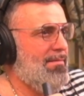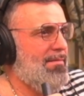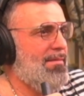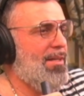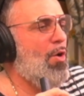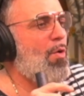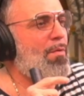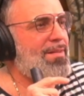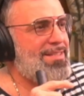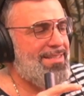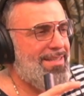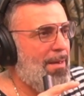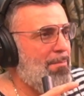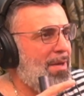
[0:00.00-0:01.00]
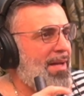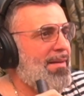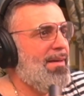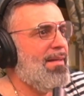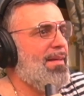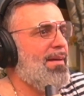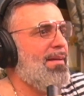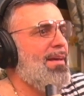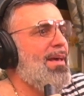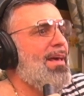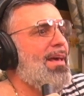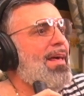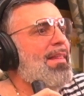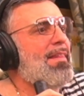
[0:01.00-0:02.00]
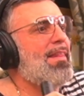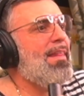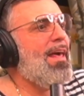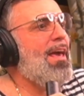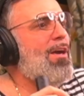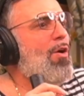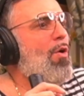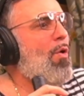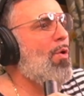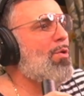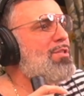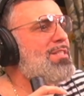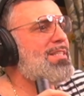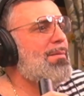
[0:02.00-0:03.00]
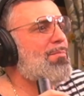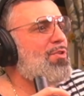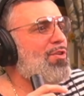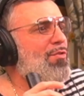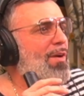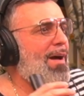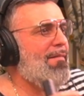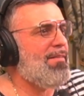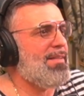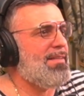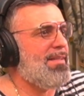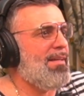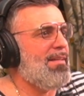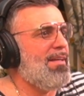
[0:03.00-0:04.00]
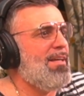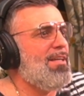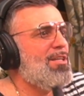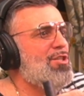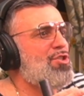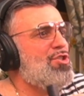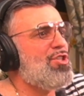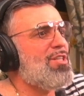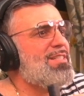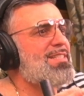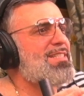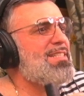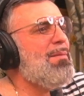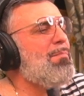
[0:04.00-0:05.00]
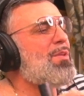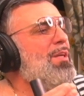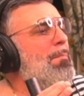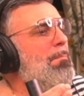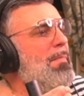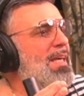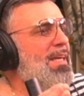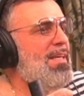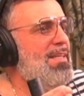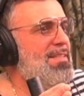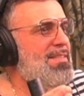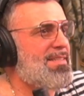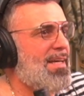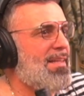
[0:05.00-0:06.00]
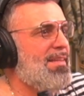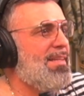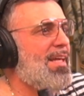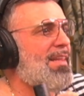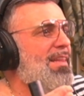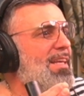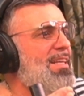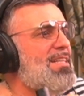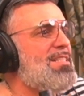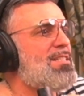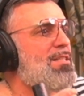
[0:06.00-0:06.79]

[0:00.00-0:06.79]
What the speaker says: on the same area there. And they all seem to gravitate. It just seemed to me, he said, that is